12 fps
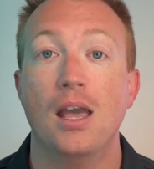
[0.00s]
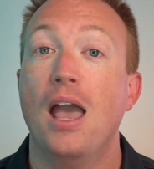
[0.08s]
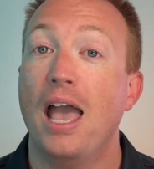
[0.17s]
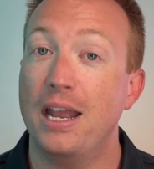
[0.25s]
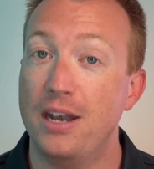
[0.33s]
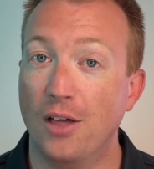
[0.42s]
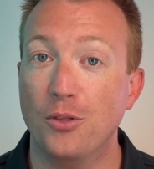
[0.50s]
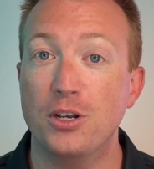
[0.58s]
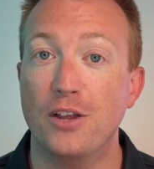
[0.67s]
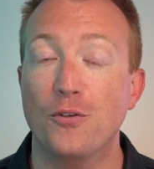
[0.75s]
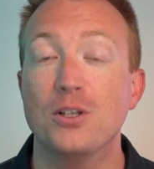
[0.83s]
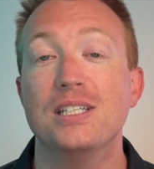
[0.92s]
Another
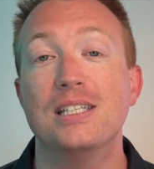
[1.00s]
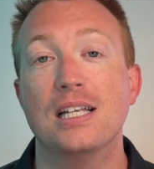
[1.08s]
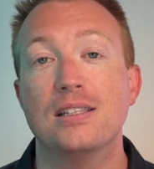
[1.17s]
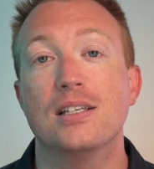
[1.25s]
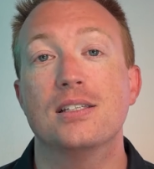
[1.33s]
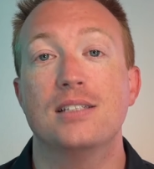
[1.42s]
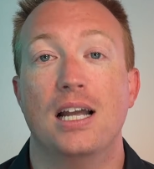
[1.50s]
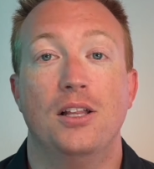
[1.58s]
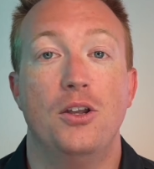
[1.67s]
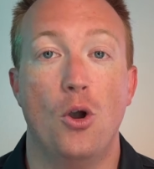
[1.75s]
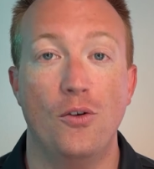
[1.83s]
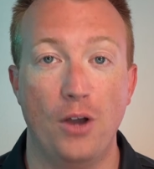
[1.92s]
difference is that the Stella
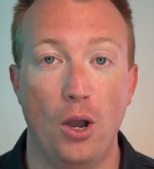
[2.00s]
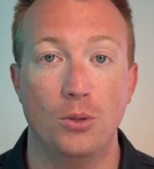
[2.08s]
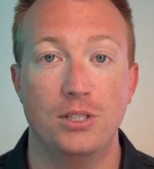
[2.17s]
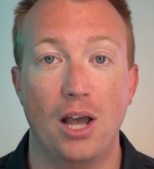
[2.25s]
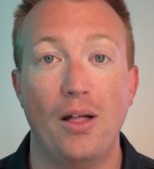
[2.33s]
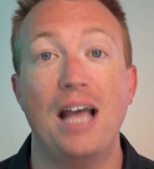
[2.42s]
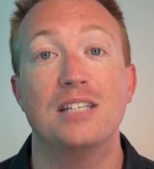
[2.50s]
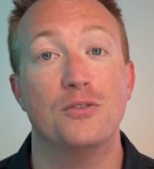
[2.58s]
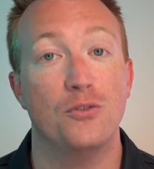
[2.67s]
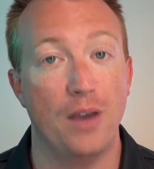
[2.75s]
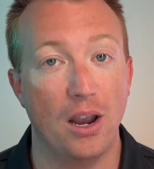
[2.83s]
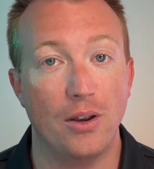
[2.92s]
Nova Hotel has
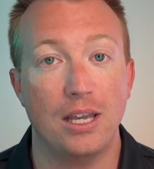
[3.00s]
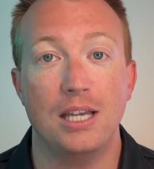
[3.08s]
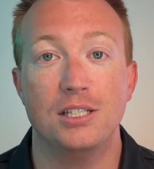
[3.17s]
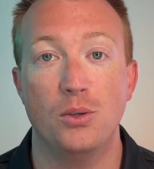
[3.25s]
very easy